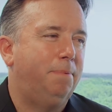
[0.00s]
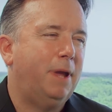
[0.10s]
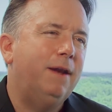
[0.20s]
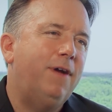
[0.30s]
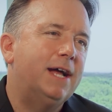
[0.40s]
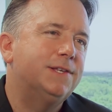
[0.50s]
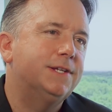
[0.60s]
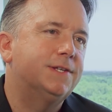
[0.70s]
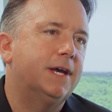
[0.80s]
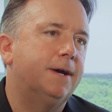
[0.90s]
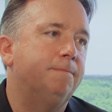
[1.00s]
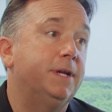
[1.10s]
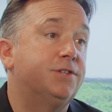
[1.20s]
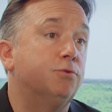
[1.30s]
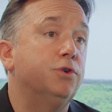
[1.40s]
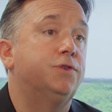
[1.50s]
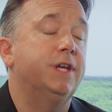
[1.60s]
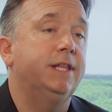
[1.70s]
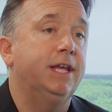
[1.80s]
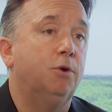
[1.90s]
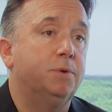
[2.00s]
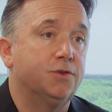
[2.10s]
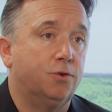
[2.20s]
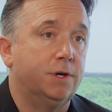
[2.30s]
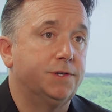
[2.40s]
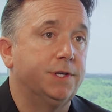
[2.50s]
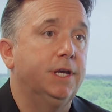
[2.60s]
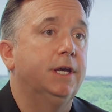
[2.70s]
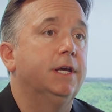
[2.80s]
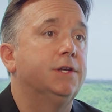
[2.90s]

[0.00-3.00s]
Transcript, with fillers: kind of has its um, its roots in the open source. Mm -hmm.